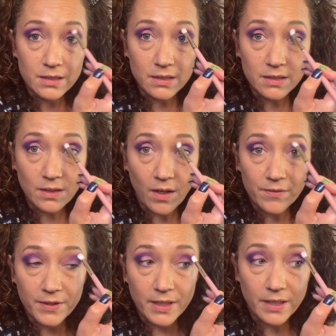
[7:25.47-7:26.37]
to
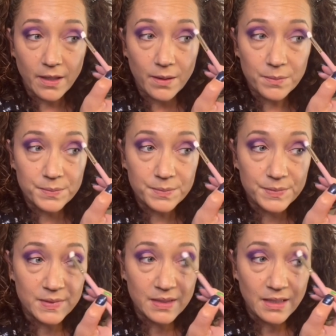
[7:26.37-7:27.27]
soften it up.
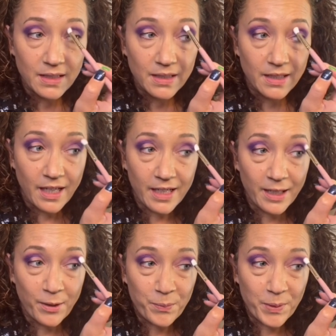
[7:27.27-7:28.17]
God, I
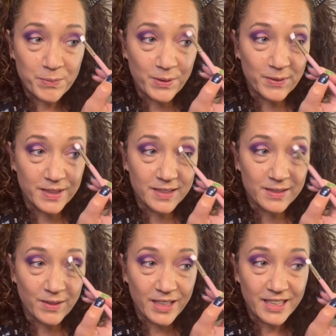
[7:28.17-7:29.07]
hope I'm doing this
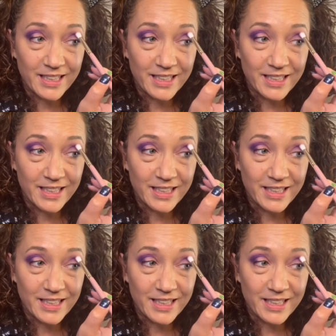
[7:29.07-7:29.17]
right.